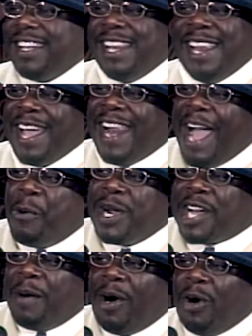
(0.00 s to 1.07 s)
Nigga, that one
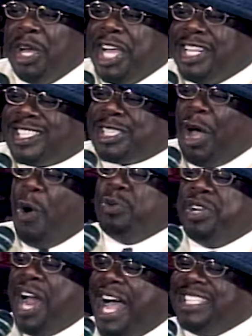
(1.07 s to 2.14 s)
come on. It's so
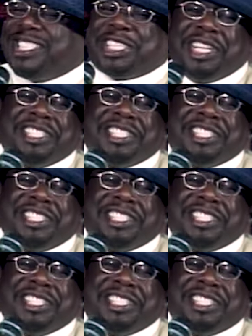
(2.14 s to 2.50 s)
nice to